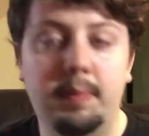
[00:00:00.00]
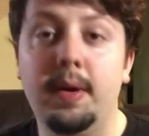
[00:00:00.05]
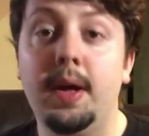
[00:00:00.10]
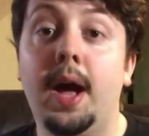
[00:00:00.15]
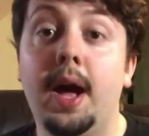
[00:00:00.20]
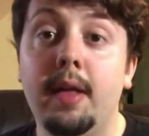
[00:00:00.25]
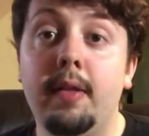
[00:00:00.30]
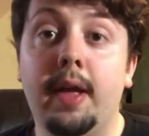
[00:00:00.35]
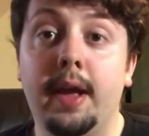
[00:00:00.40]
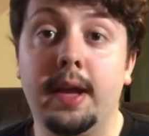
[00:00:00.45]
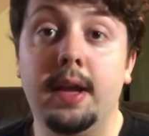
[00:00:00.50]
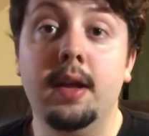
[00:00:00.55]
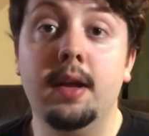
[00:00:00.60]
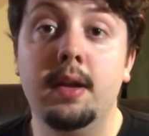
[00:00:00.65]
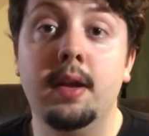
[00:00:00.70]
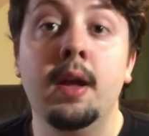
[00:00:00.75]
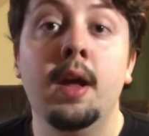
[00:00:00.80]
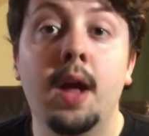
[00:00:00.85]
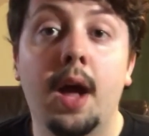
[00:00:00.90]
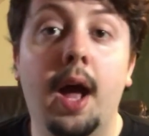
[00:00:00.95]
But I like it.
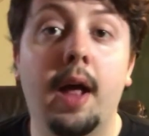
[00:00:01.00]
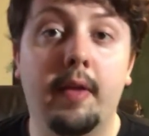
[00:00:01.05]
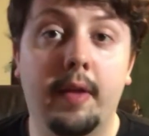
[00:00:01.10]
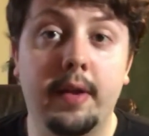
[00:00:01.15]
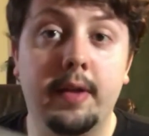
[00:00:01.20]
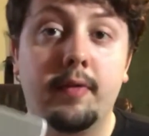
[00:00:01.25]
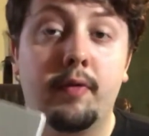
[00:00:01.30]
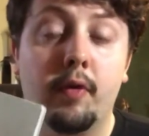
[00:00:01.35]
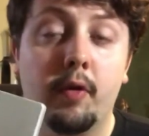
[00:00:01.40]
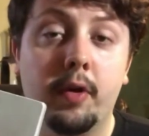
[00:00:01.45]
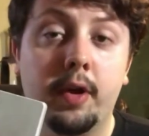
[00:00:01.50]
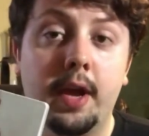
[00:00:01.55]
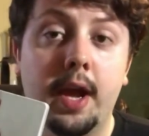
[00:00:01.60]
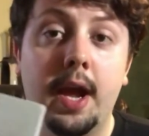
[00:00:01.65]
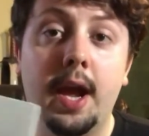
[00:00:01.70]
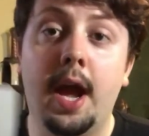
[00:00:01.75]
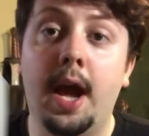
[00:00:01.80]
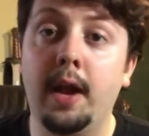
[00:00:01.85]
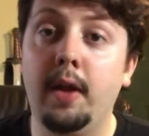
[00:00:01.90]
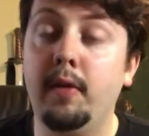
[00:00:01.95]
I like the
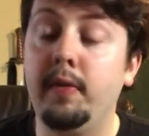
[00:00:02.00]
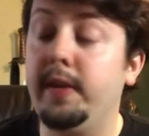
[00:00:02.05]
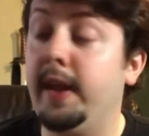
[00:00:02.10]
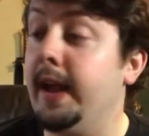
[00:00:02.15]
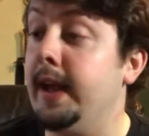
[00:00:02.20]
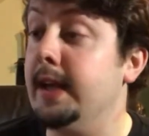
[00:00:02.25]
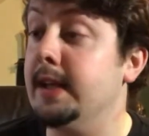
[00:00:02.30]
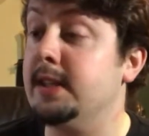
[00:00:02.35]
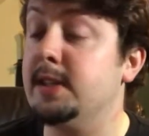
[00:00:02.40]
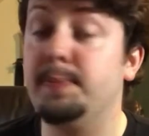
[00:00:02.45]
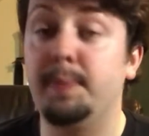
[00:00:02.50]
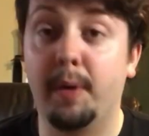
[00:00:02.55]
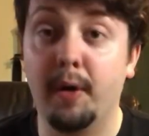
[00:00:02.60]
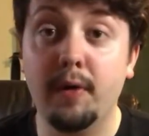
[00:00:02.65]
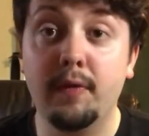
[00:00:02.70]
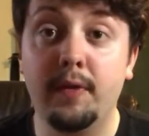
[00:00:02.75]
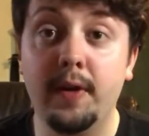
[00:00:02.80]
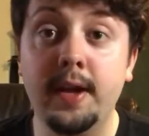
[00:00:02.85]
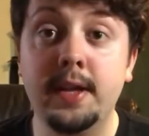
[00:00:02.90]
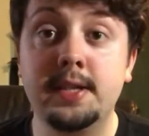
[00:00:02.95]
4K. I don't think it's
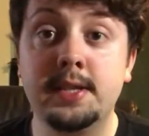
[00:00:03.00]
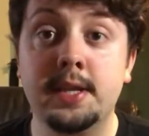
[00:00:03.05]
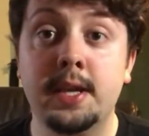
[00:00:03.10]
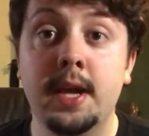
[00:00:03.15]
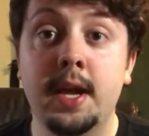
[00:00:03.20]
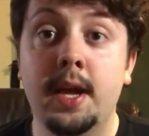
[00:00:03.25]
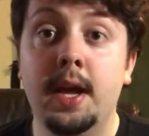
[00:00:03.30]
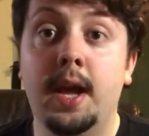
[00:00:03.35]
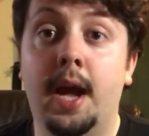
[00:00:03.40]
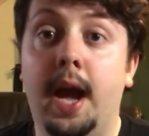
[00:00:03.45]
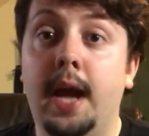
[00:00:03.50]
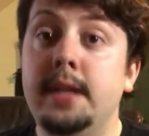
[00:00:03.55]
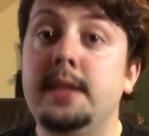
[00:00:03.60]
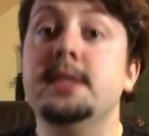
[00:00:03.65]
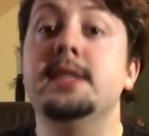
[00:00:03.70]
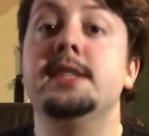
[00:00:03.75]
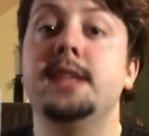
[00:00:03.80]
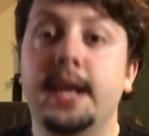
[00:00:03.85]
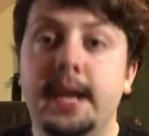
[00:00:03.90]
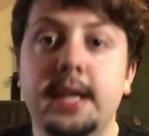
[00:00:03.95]
perfect. I
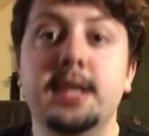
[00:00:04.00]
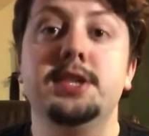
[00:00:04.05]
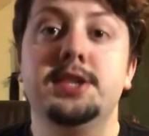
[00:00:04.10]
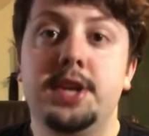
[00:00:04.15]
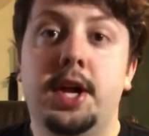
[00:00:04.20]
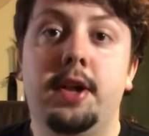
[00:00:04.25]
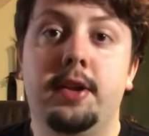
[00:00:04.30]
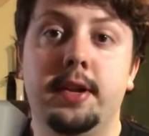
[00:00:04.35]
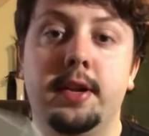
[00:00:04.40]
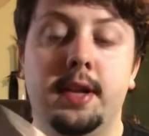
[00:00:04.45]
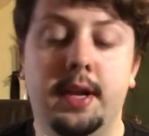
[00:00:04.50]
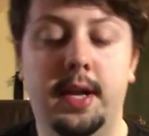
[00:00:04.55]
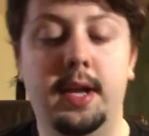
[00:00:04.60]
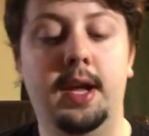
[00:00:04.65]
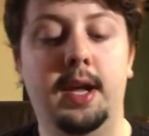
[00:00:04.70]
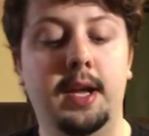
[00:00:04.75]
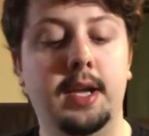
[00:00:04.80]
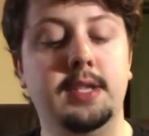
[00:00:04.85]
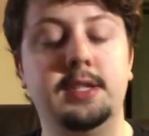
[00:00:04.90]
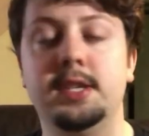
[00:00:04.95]
just think it's solid.
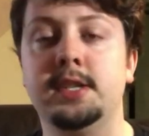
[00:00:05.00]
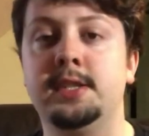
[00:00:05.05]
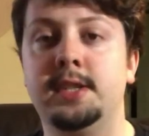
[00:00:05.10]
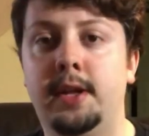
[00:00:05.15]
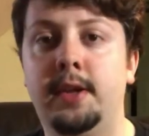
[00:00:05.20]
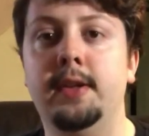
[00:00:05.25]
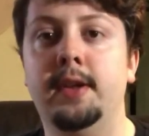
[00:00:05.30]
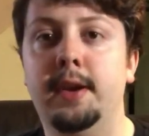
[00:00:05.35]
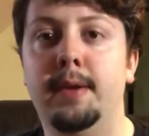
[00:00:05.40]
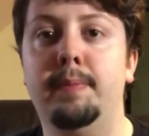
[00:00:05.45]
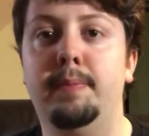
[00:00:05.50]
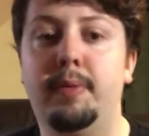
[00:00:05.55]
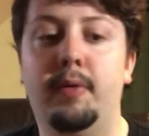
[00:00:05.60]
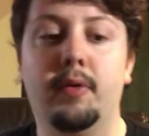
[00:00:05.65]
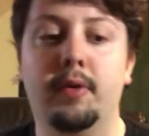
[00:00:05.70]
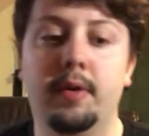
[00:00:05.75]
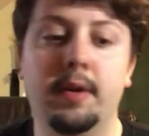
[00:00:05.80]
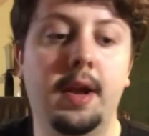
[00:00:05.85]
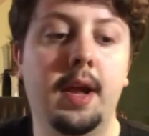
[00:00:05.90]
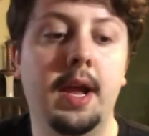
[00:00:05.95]
It's a solid
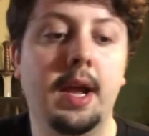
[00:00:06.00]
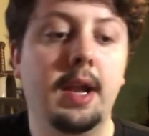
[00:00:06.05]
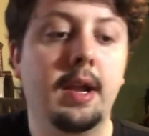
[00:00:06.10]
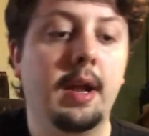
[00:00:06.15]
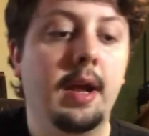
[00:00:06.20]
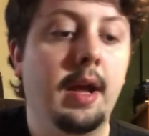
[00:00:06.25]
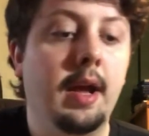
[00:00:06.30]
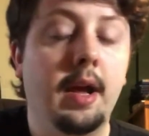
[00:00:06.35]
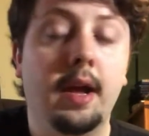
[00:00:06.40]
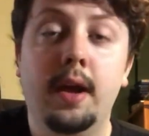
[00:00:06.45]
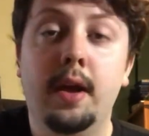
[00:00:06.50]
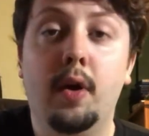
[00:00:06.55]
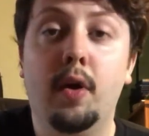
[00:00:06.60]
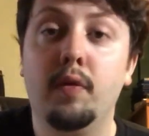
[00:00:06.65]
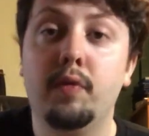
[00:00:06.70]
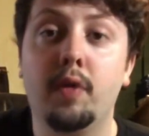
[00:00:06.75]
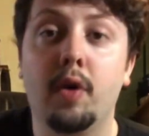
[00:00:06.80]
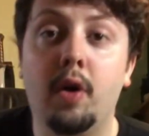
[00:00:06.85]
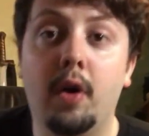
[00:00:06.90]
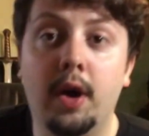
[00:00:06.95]
import, and
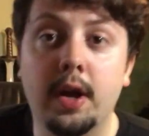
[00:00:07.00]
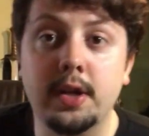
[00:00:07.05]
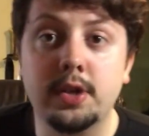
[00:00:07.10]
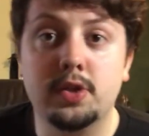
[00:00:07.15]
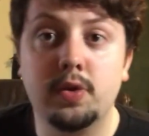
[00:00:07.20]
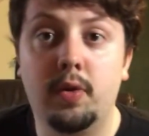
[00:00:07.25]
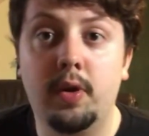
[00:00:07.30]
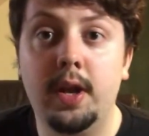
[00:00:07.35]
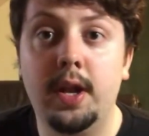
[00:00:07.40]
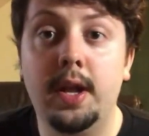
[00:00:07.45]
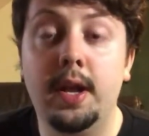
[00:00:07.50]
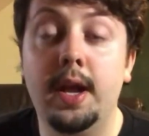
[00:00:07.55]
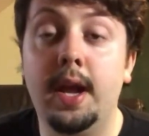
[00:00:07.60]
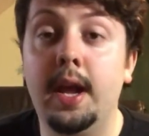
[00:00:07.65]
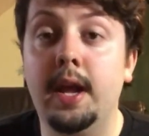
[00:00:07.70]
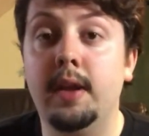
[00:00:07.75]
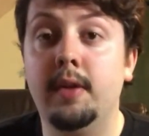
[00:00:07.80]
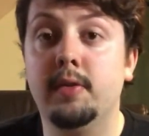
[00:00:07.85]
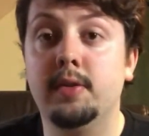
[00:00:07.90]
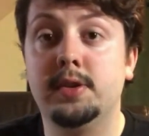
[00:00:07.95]
overall I enjoy it.
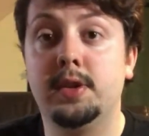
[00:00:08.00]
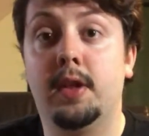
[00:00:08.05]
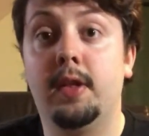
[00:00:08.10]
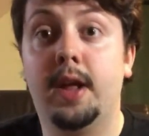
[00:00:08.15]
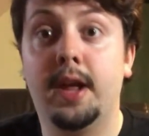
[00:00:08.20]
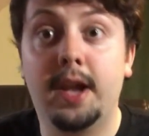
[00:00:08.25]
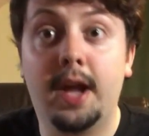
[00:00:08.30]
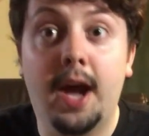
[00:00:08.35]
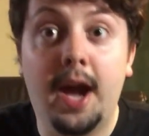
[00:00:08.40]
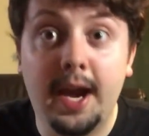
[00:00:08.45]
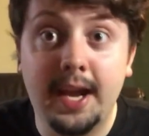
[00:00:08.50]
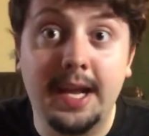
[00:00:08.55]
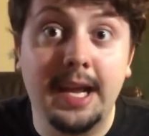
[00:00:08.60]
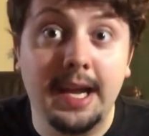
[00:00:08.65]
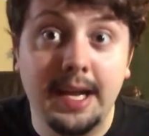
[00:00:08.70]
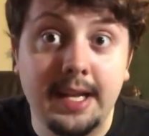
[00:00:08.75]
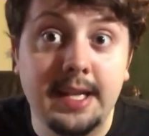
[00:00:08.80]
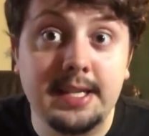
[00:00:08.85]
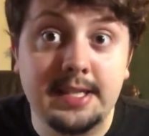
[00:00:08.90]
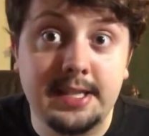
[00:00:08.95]
And there's a lot of eye
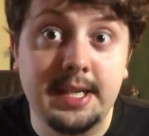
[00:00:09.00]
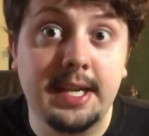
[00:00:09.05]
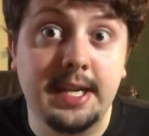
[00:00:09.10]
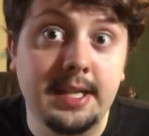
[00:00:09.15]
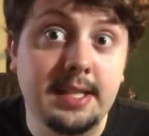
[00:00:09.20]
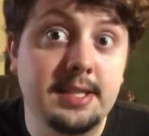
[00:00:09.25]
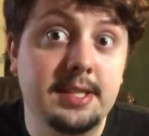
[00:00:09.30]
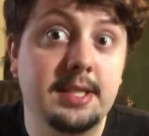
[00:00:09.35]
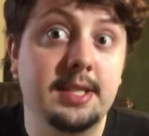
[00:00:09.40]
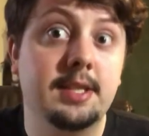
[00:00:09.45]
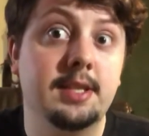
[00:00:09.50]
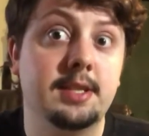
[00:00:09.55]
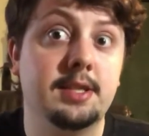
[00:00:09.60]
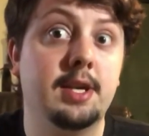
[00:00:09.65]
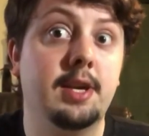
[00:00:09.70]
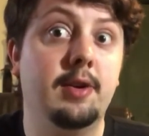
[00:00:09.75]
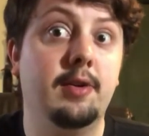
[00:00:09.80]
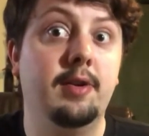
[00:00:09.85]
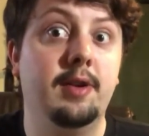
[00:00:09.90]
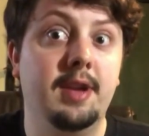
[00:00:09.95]
candy scenes.
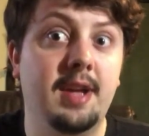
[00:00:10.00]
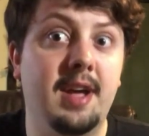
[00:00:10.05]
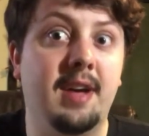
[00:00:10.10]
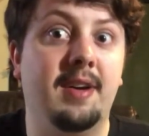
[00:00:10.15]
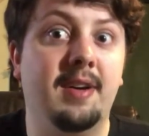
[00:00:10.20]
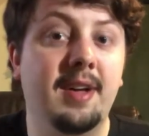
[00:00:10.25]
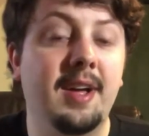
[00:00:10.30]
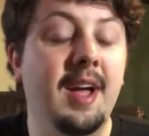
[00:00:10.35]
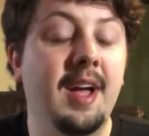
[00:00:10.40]
So yeah.